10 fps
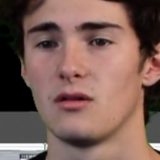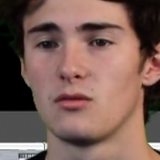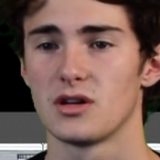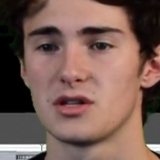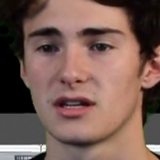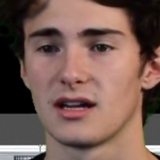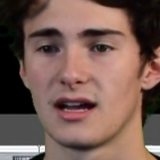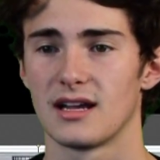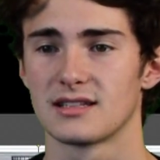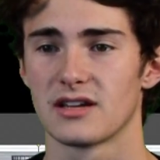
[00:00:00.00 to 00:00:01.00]
which
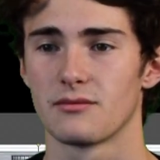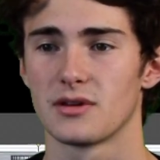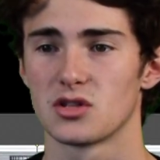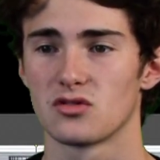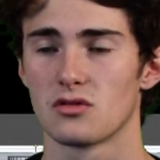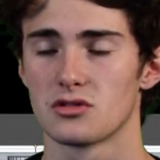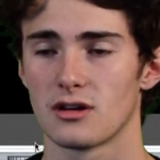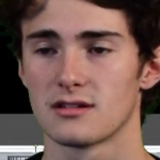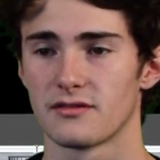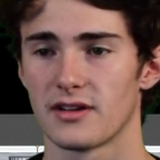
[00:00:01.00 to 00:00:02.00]
has given me a strong
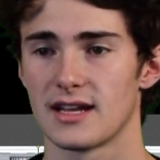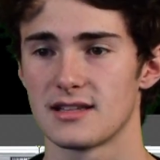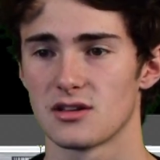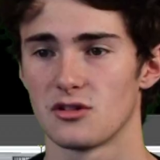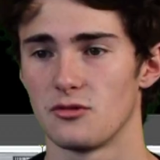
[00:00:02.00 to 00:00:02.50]
structure for A2.